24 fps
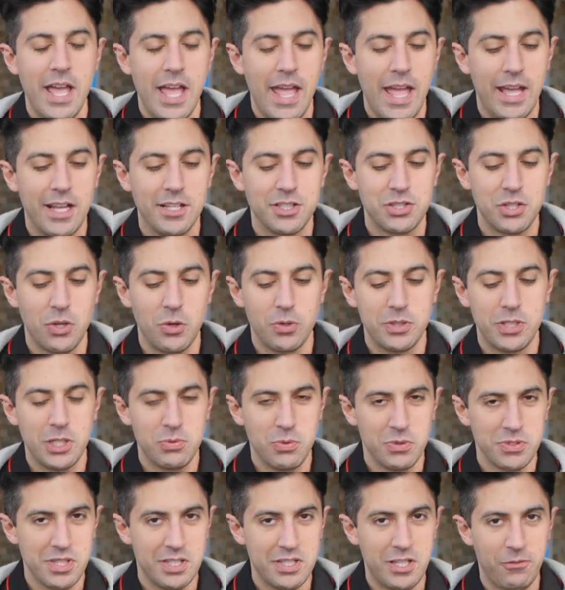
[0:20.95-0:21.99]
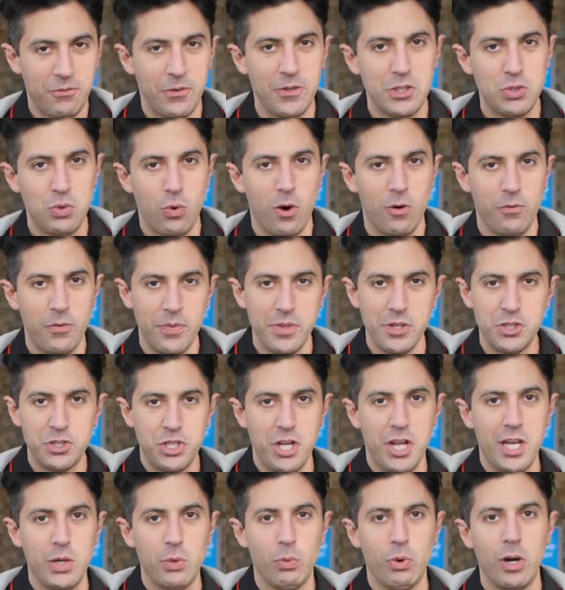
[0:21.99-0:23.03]
And so this was a different tour from the
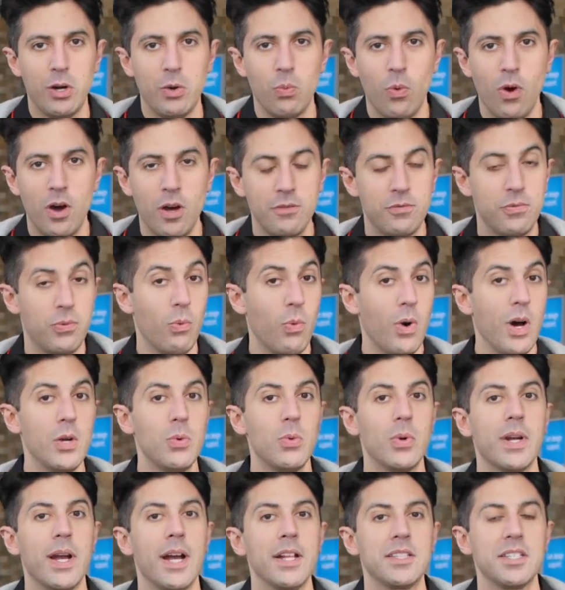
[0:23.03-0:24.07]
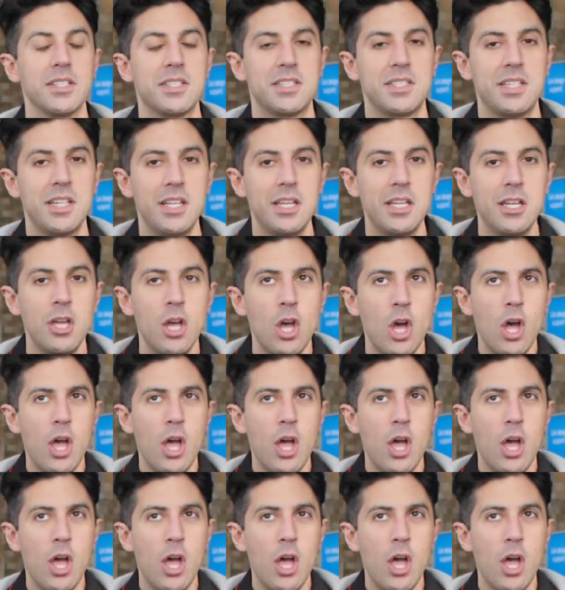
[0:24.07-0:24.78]
January one. For one, we got to see